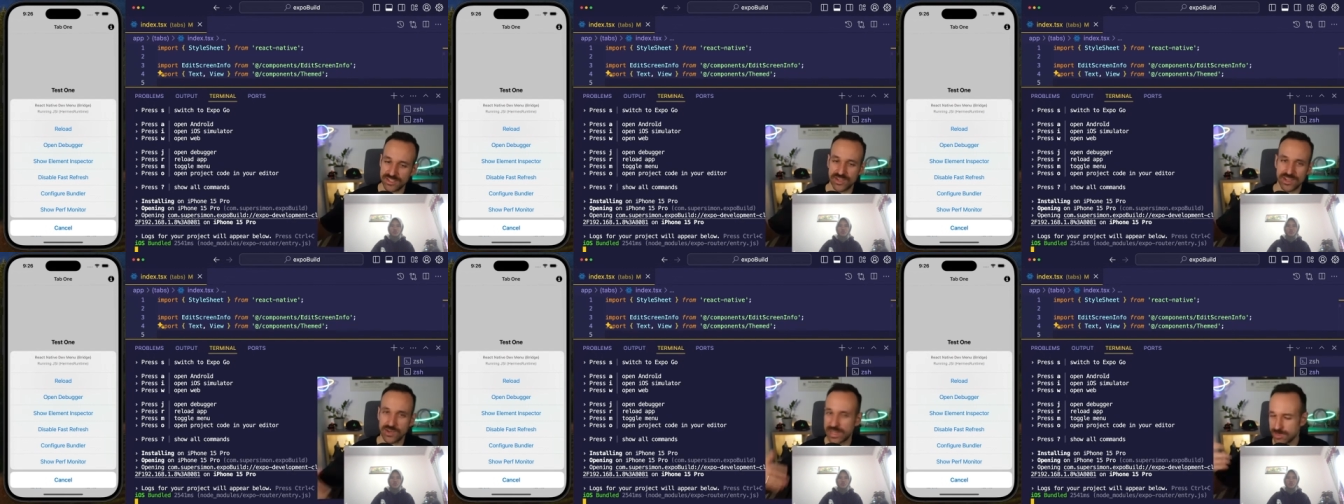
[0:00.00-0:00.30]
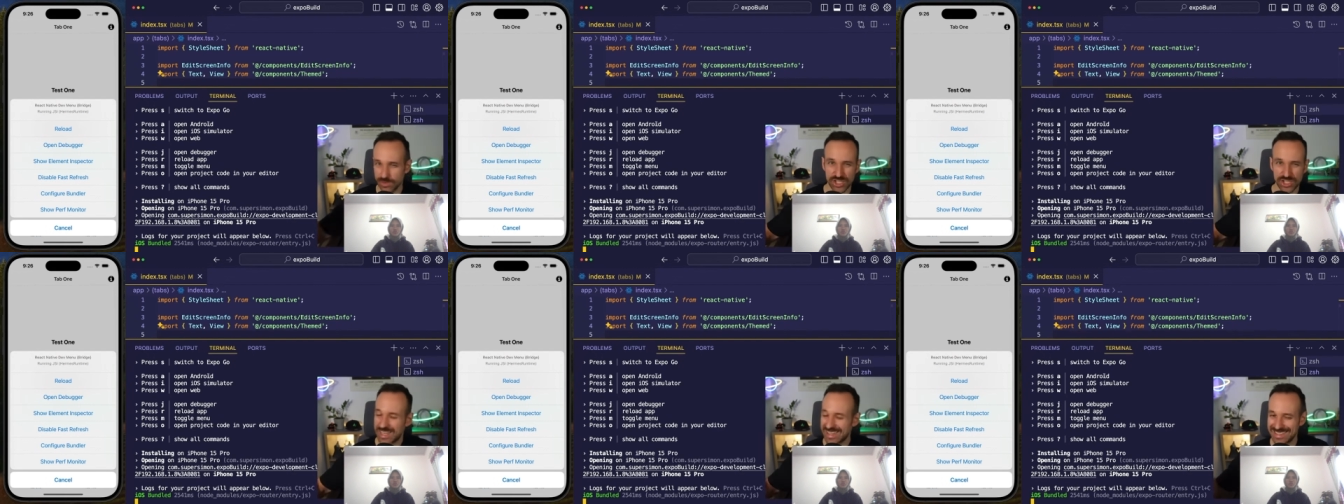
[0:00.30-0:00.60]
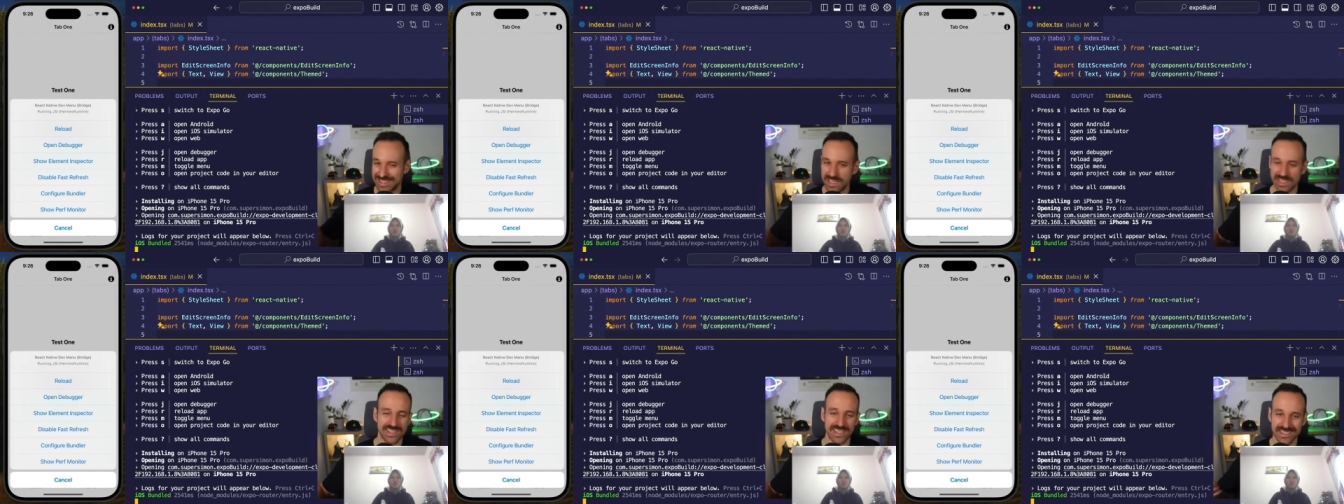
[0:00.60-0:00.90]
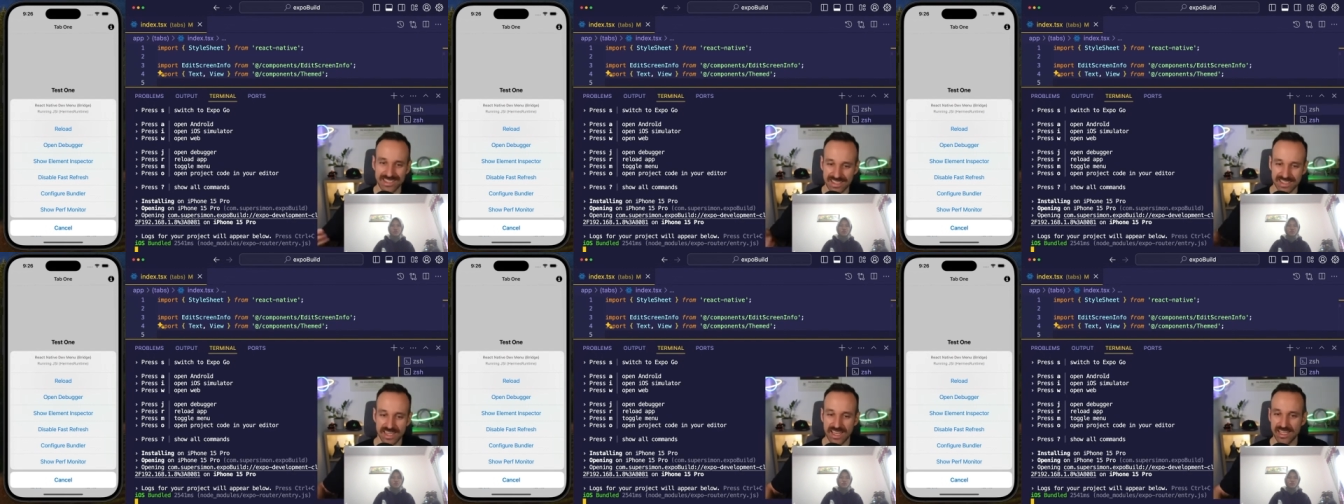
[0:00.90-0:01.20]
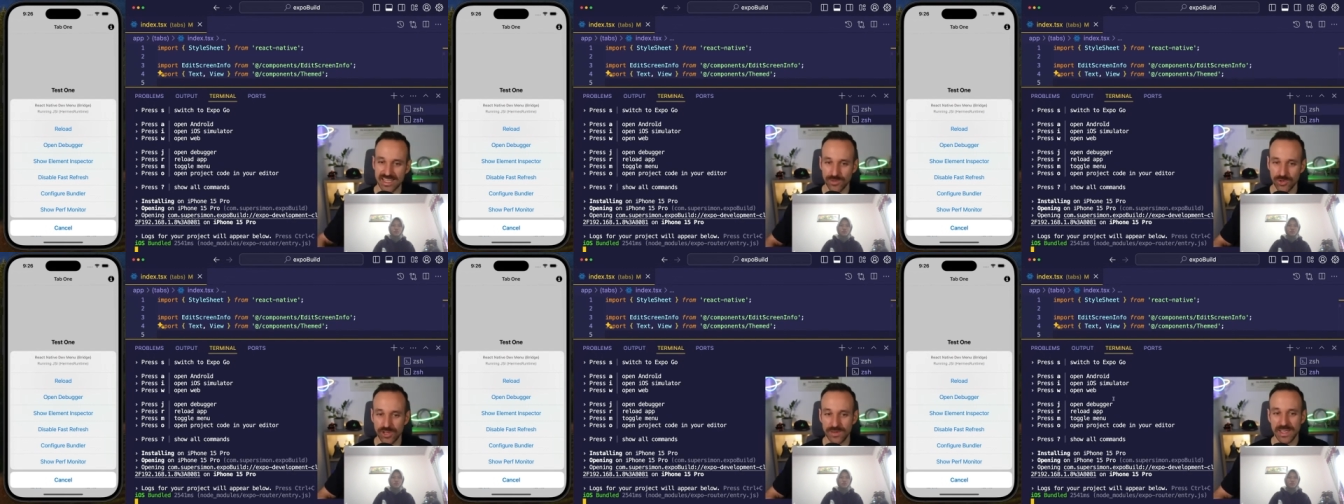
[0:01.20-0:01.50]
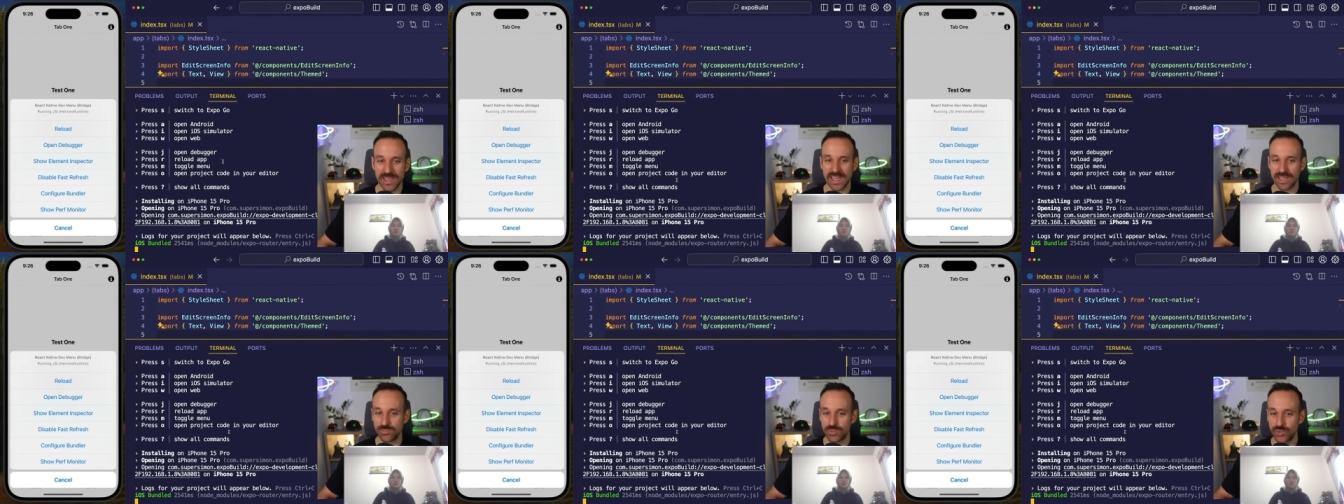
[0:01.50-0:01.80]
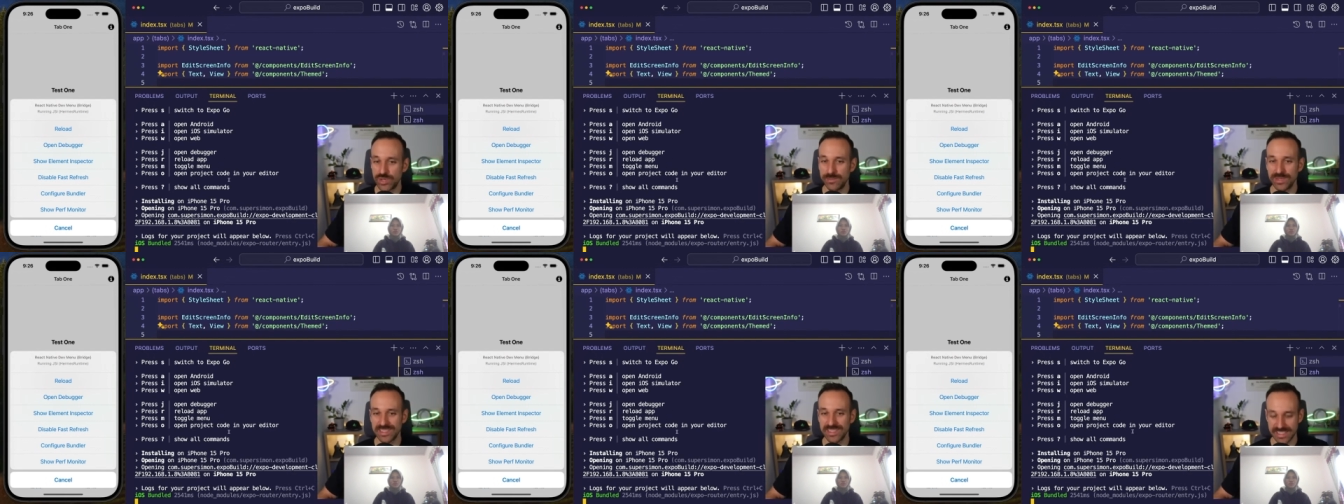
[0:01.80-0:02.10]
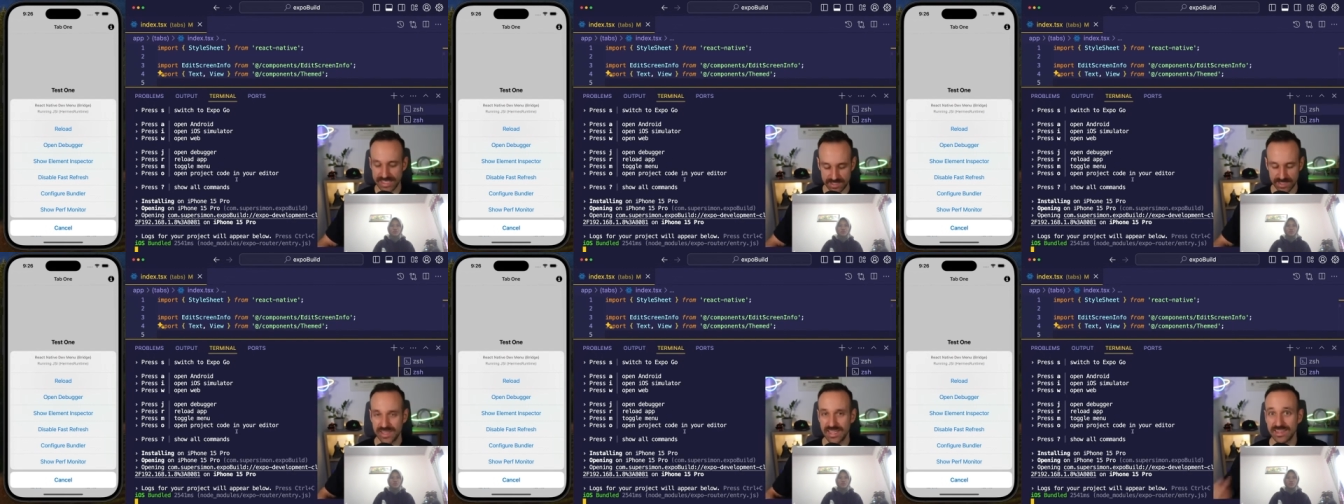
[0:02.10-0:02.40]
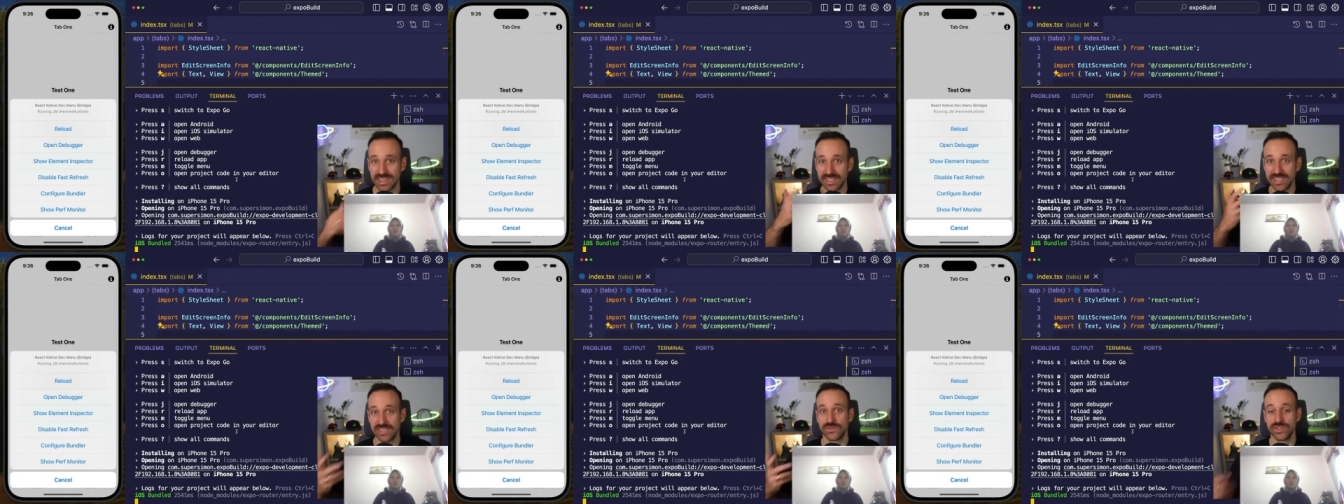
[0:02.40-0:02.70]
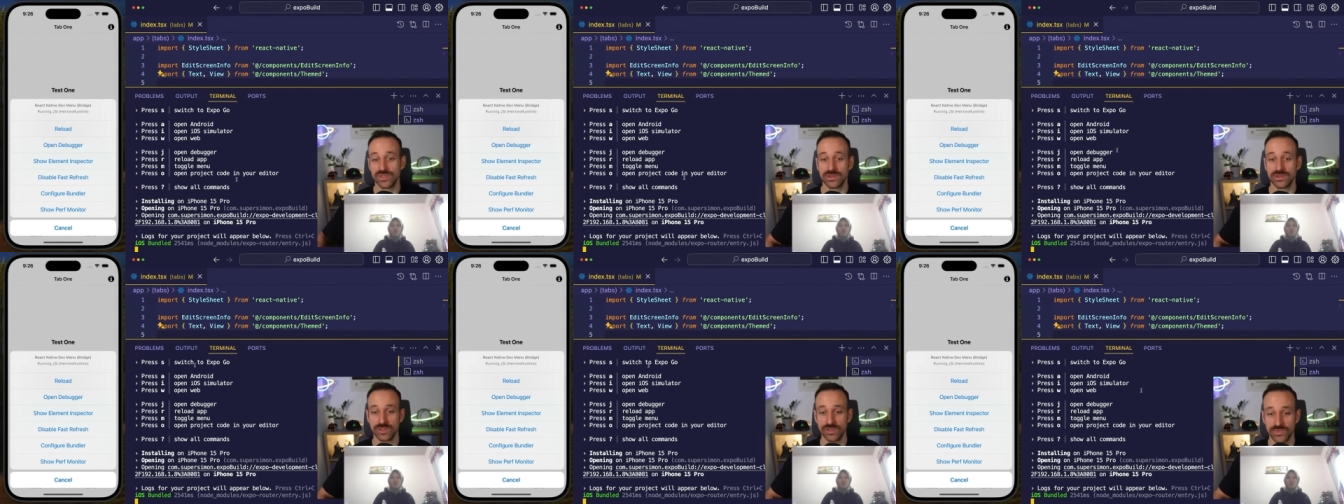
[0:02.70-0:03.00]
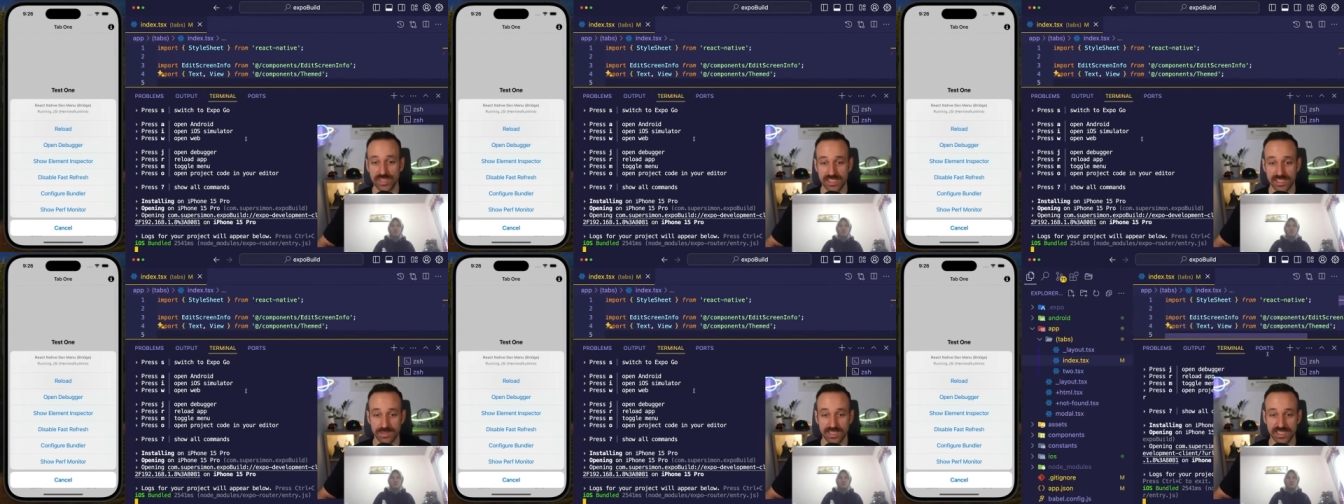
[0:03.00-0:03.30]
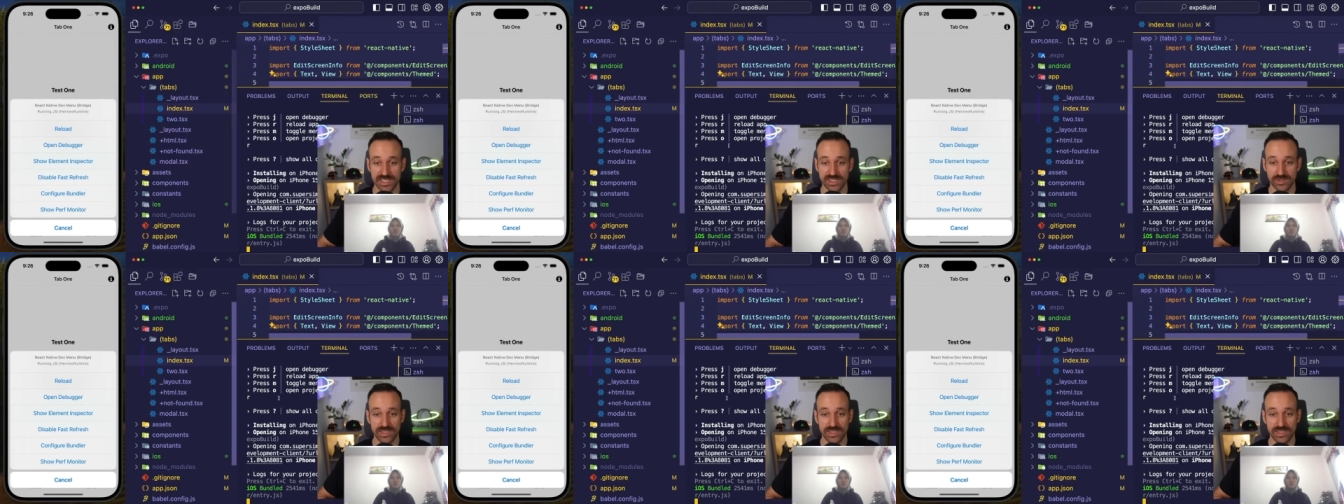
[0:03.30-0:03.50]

You know, Expo Eject doesn't exist anymore, and Prebuild is the thing that gives you the most flexibility.